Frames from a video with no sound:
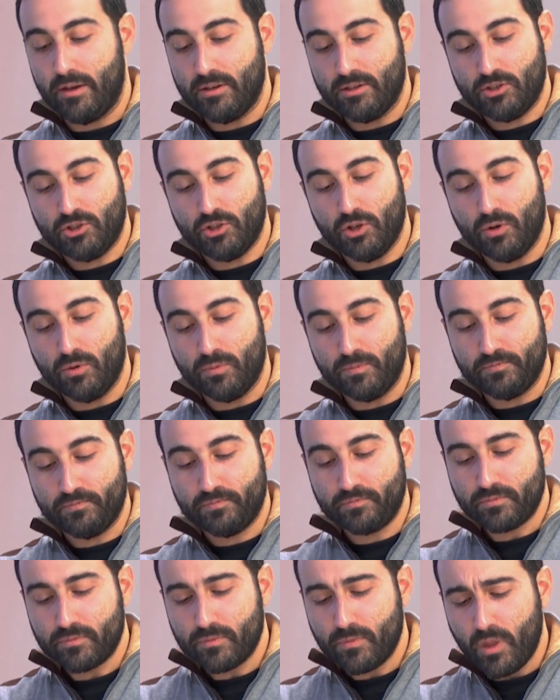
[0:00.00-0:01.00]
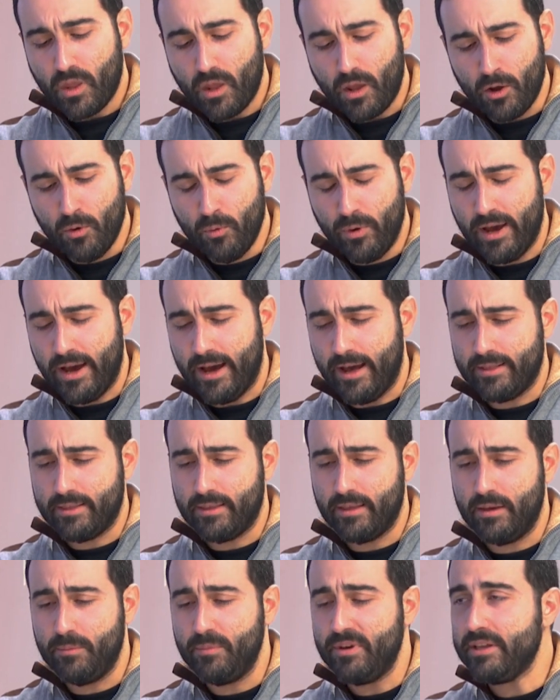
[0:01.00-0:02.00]
So we had
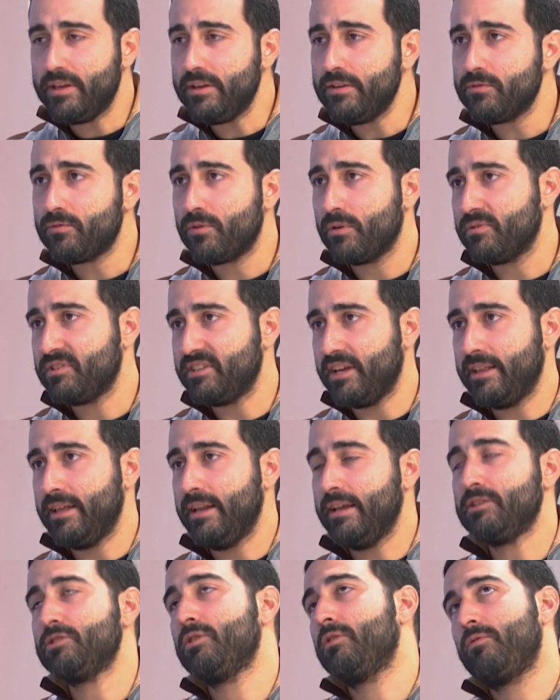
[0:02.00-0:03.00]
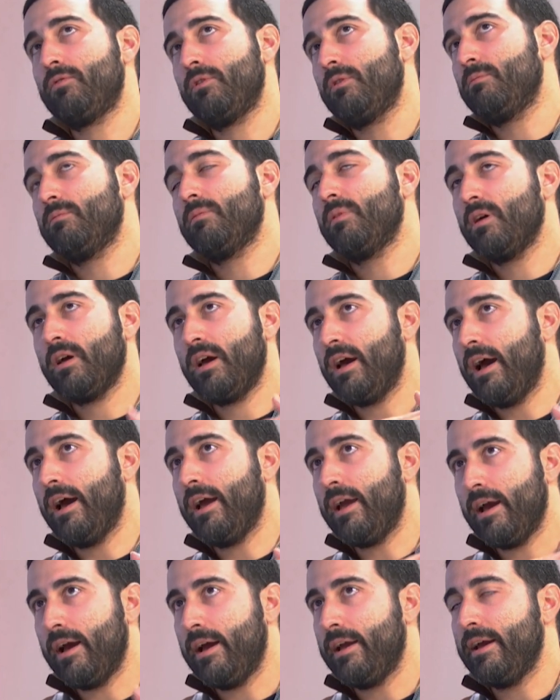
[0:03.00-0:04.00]
images from satellites or from
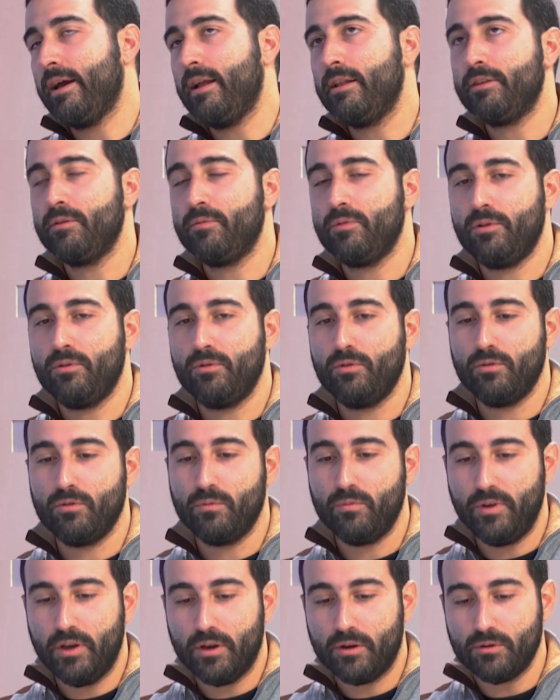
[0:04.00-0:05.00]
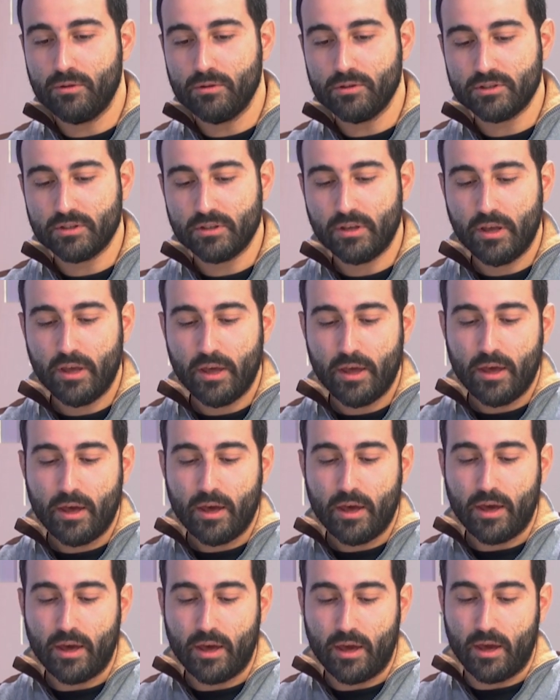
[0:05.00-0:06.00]
high altitude vehicles
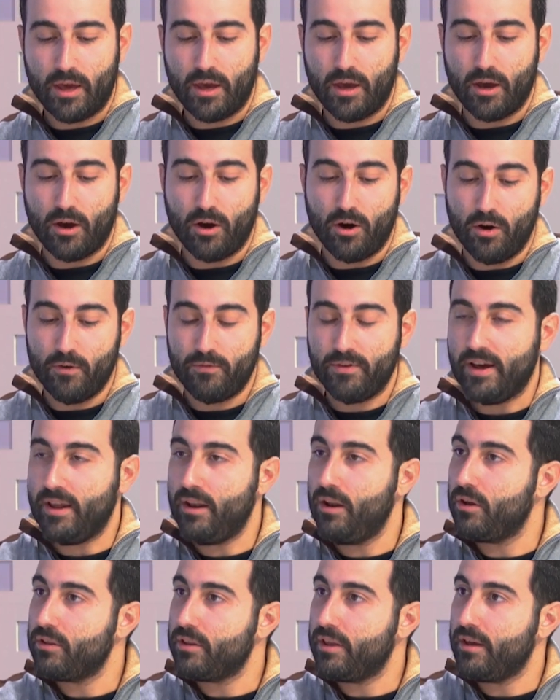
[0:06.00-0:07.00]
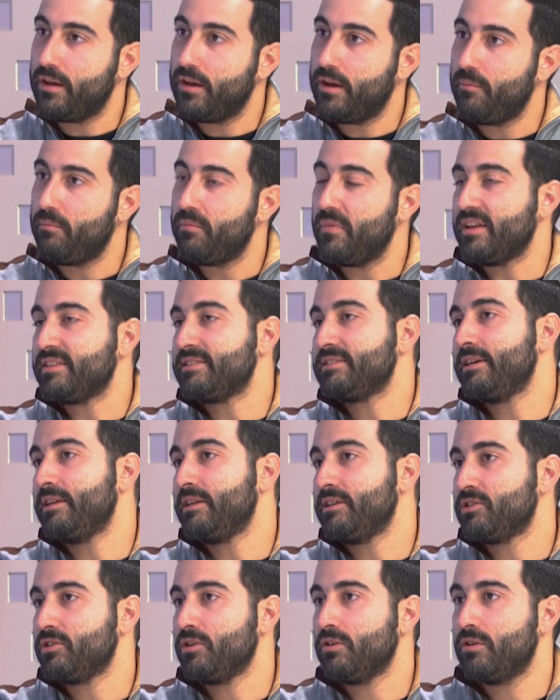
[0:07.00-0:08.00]
of a
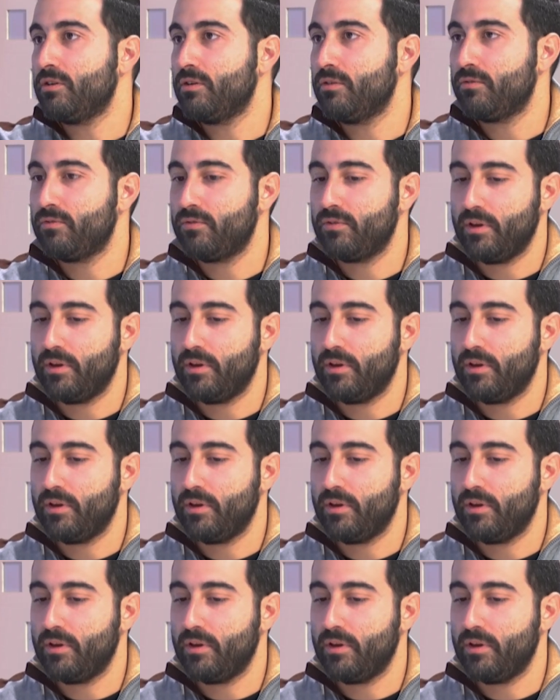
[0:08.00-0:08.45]
series of